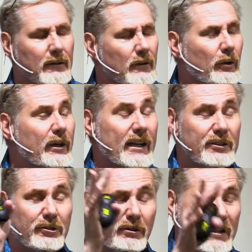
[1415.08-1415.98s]
Lord, I
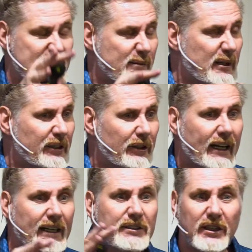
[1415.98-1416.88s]
trust them in your
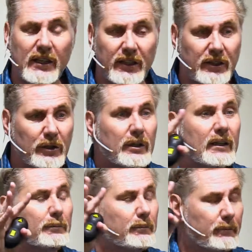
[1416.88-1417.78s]
hands. You're going
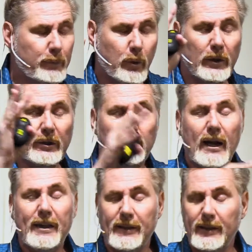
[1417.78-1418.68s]
to pour your
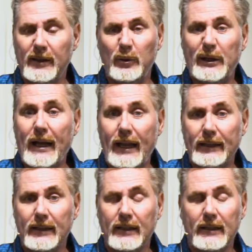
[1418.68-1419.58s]
wrath on them or
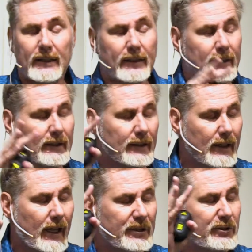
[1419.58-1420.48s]
not.
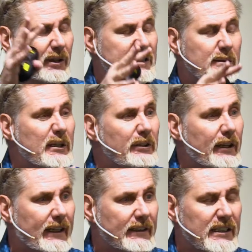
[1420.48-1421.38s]
I trust them in your
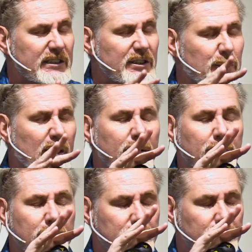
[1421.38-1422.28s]
hands. I just want
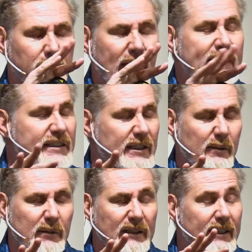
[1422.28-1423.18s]
to bless
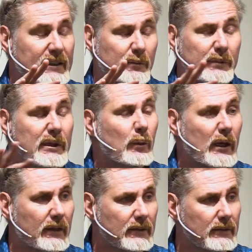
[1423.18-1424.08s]
them and let them be
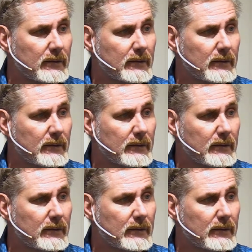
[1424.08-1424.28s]
well.